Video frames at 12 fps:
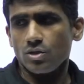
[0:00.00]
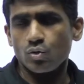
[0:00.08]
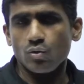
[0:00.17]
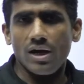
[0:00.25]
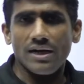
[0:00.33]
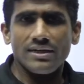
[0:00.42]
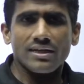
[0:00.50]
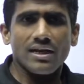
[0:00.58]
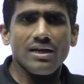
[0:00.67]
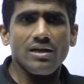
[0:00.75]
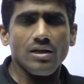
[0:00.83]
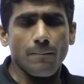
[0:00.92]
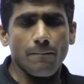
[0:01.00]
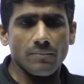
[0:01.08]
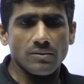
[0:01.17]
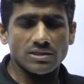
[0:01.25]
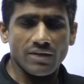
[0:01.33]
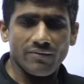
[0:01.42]
So Article
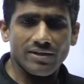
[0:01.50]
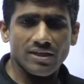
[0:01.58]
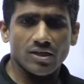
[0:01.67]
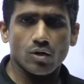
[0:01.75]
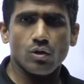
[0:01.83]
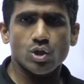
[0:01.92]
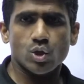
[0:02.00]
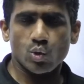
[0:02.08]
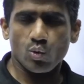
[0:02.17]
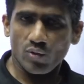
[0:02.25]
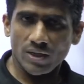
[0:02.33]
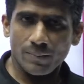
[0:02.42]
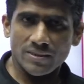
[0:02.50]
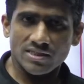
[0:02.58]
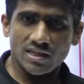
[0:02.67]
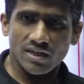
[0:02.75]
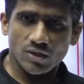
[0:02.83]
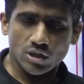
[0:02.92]
17 clause 1
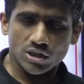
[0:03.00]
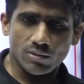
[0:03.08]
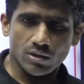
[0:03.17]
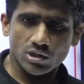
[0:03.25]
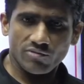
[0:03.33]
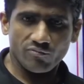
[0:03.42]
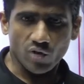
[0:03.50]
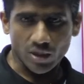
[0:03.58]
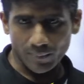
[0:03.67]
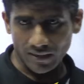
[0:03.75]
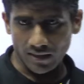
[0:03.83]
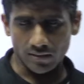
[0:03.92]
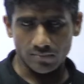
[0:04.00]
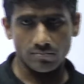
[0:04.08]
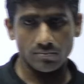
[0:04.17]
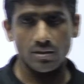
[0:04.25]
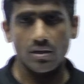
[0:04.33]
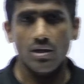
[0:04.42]
basically talks about the forbid
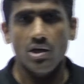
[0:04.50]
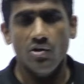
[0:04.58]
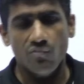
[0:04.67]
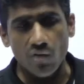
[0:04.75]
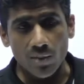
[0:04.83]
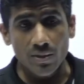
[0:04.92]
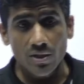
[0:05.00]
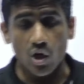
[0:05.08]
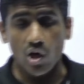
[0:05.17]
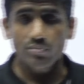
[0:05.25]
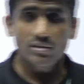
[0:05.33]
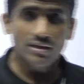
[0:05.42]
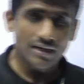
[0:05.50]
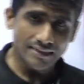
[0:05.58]
of the